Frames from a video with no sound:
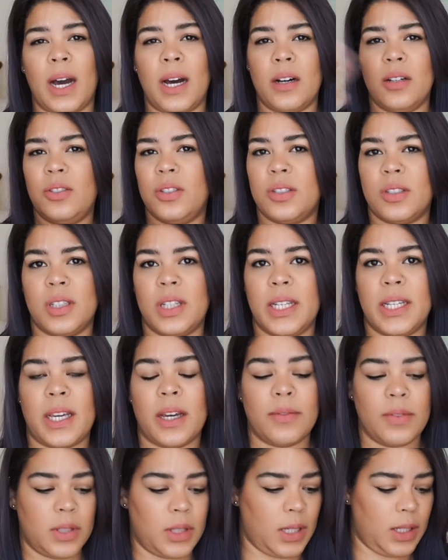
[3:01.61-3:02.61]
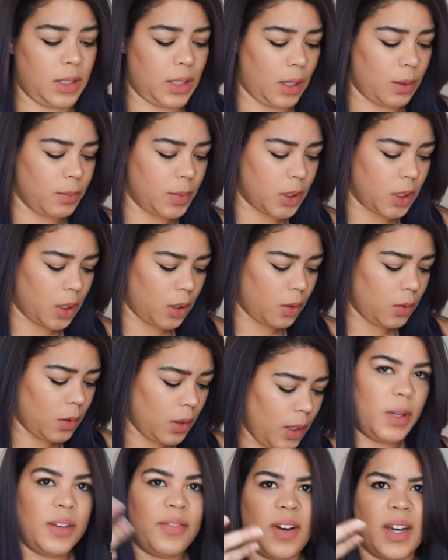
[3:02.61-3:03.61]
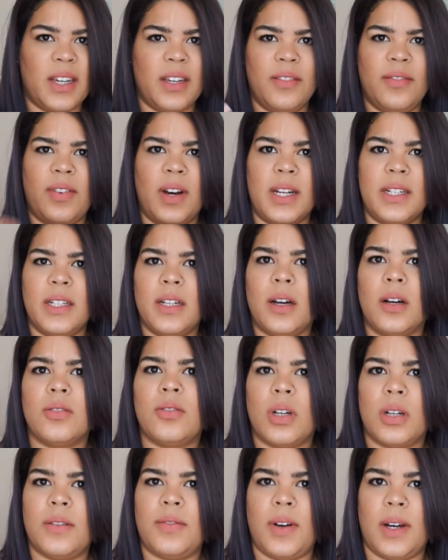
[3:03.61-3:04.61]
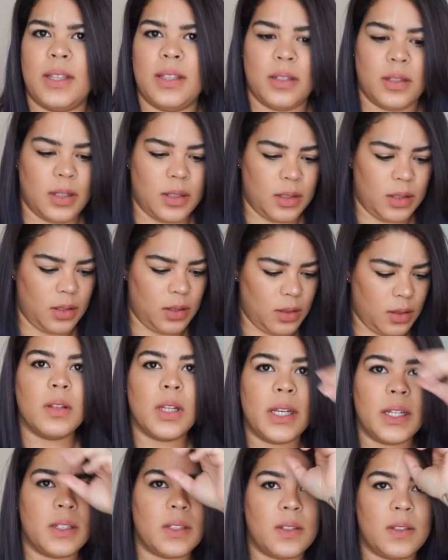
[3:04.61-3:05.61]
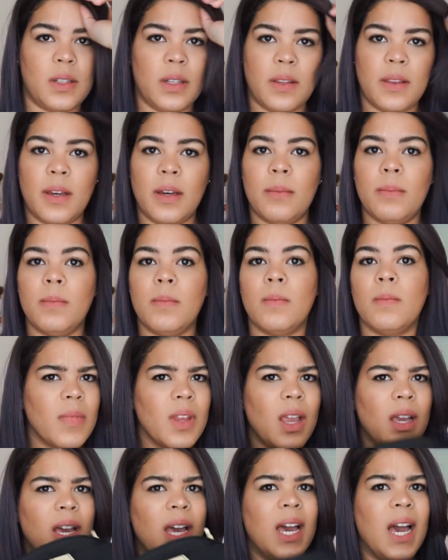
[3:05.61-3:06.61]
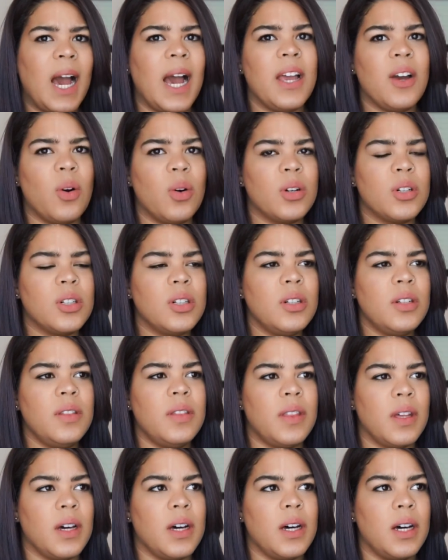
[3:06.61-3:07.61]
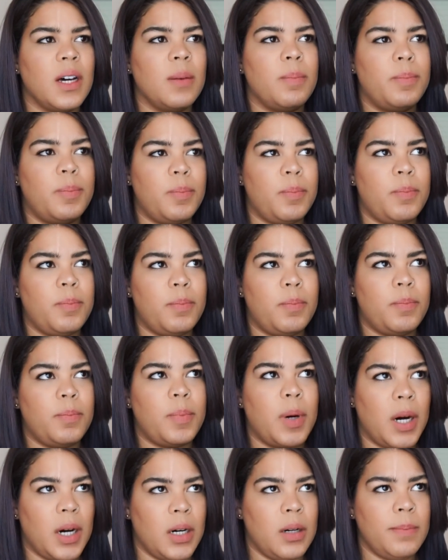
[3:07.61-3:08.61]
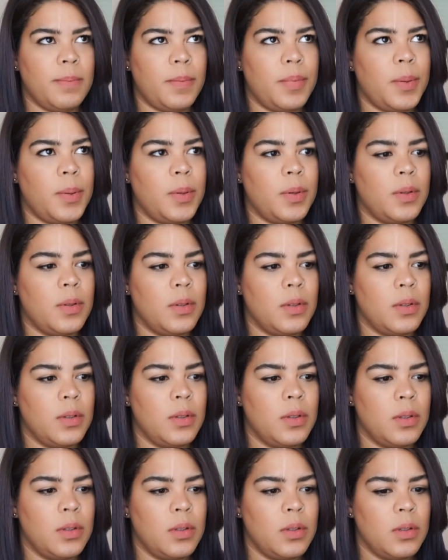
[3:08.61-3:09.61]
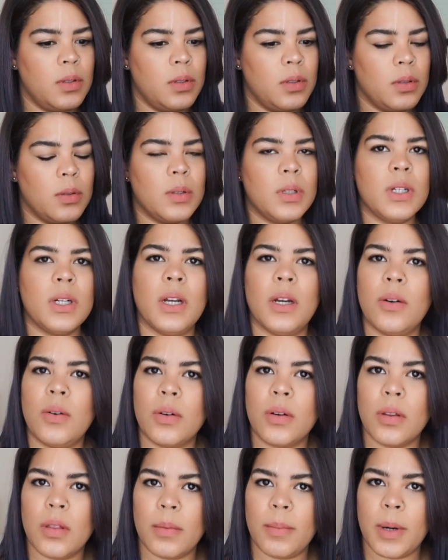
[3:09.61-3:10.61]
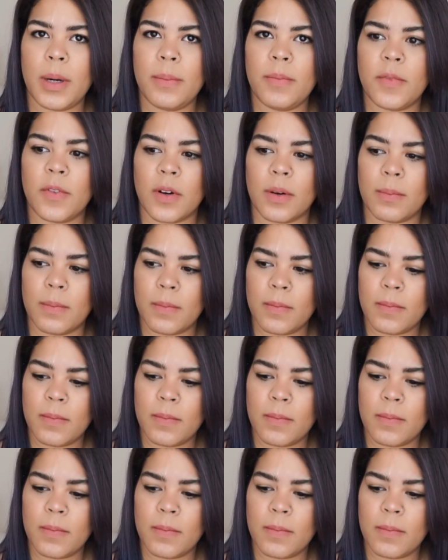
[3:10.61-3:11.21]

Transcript: I'll just link everything down below if I can find it. I'll try to find the links to them. I ordered the pump. Where did I order the pump from?